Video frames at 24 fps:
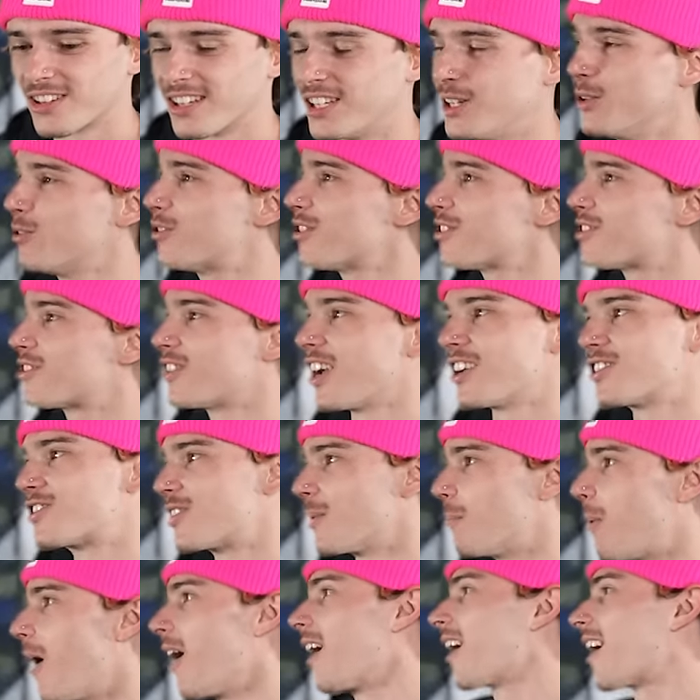trick. You just judged
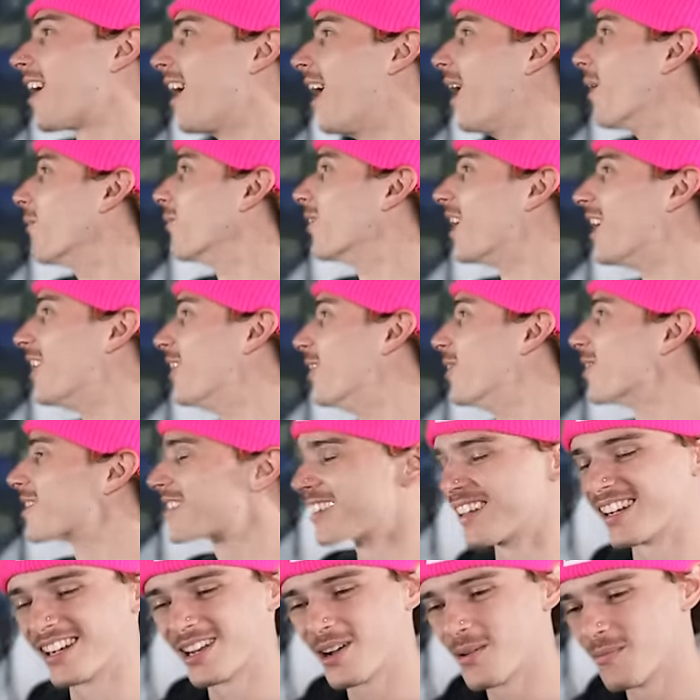a park comp. Who's
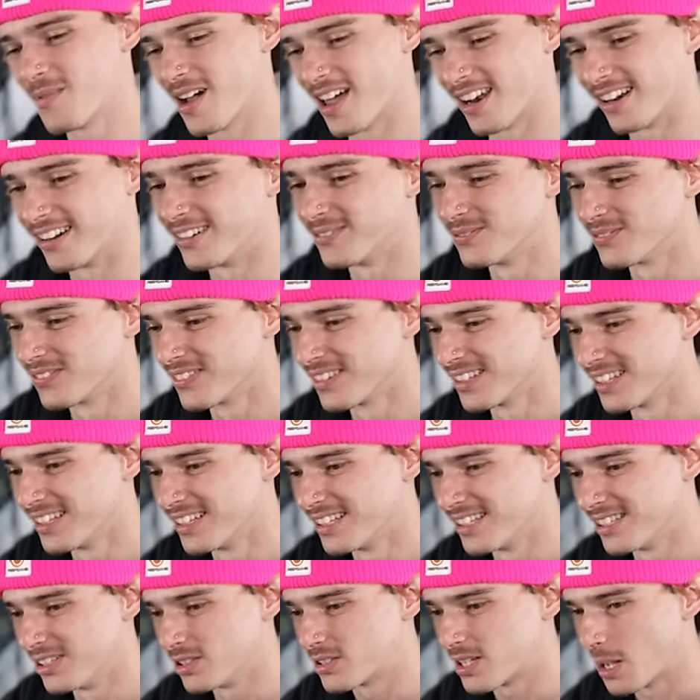gonna know better?
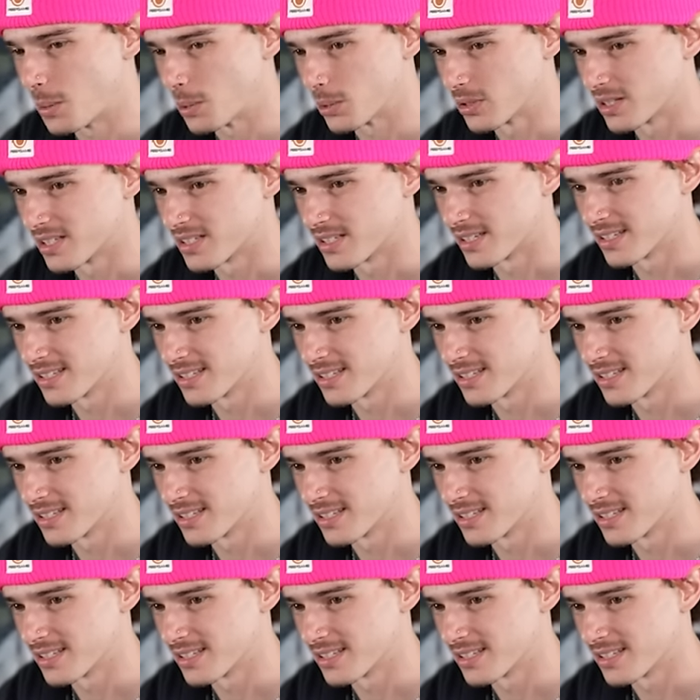You tell me what this